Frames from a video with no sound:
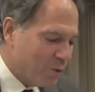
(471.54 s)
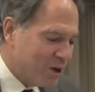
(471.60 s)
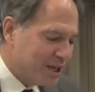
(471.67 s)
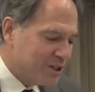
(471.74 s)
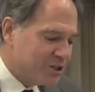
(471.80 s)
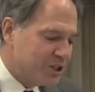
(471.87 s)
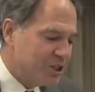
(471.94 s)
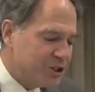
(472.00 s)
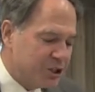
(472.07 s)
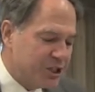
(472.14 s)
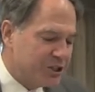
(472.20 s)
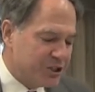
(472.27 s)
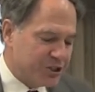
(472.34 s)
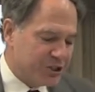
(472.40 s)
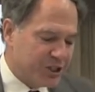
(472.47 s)
We can see
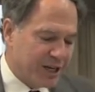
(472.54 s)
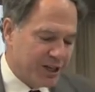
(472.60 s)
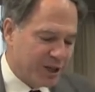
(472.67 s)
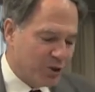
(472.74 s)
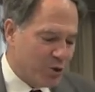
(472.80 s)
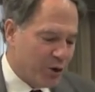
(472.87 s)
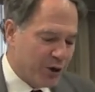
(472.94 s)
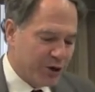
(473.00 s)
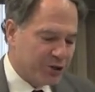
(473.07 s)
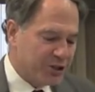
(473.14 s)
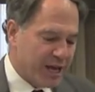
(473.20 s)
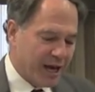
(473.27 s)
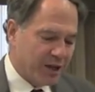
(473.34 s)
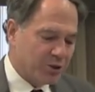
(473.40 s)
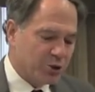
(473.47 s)
Jesus sending lawyers
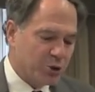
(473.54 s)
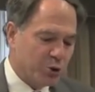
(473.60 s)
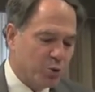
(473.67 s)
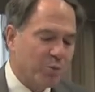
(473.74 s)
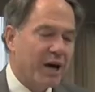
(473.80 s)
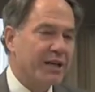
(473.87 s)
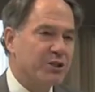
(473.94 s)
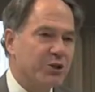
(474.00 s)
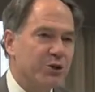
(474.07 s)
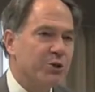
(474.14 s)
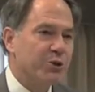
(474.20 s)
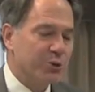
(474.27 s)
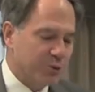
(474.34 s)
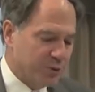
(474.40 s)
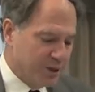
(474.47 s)
out two by
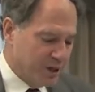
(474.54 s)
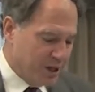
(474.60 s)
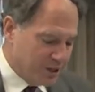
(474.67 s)
two